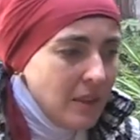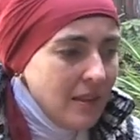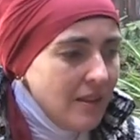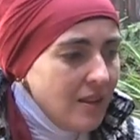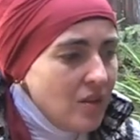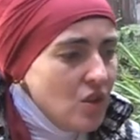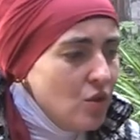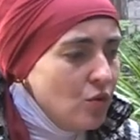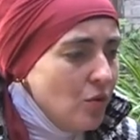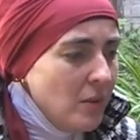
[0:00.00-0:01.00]
mean, th there is
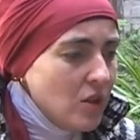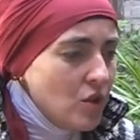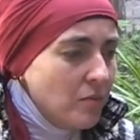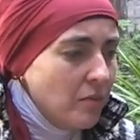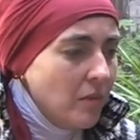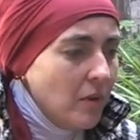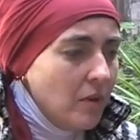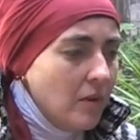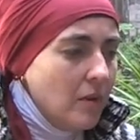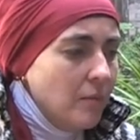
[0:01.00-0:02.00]
too much...
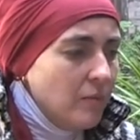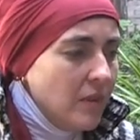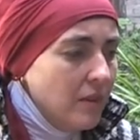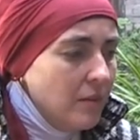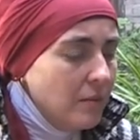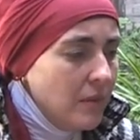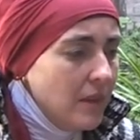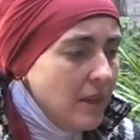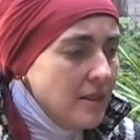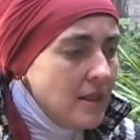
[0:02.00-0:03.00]
Um,
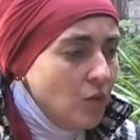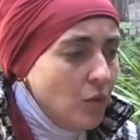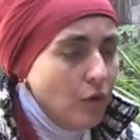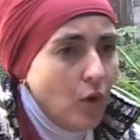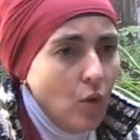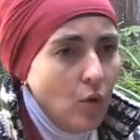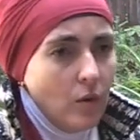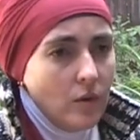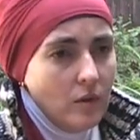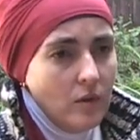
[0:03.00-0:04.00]
things that we
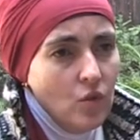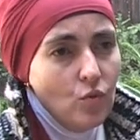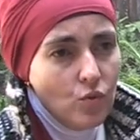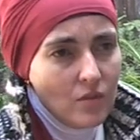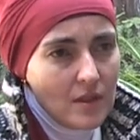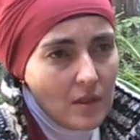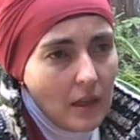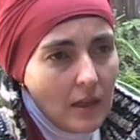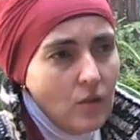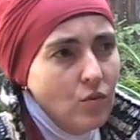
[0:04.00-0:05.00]
follow in news,
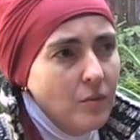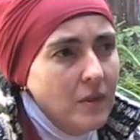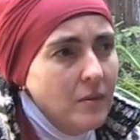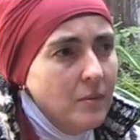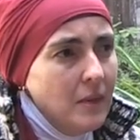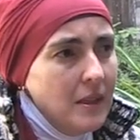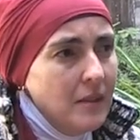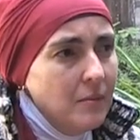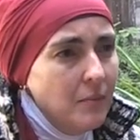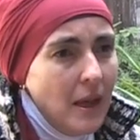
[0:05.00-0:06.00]
like too ma
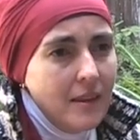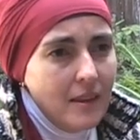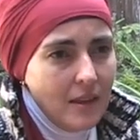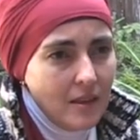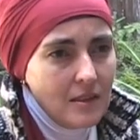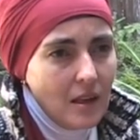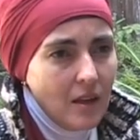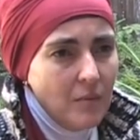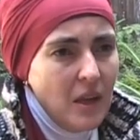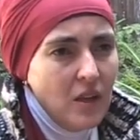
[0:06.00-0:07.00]
many bad things,
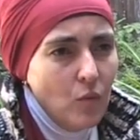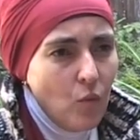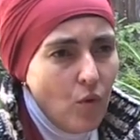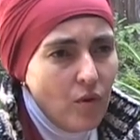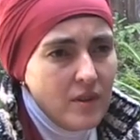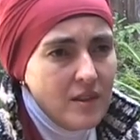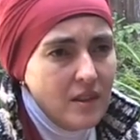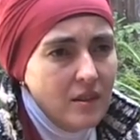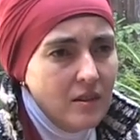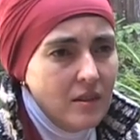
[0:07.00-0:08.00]
like many wars,
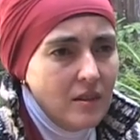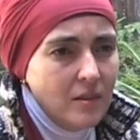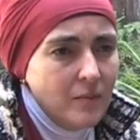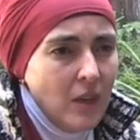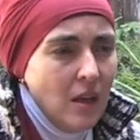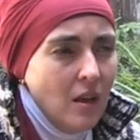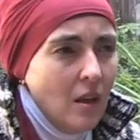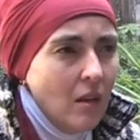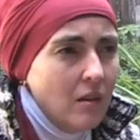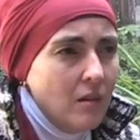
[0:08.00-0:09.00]
and um,
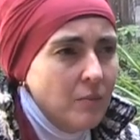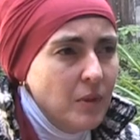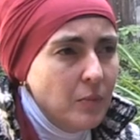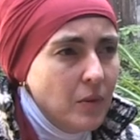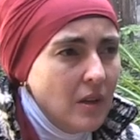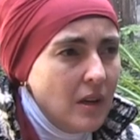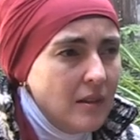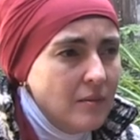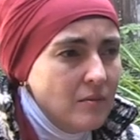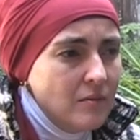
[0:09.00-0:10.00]
uh, people are,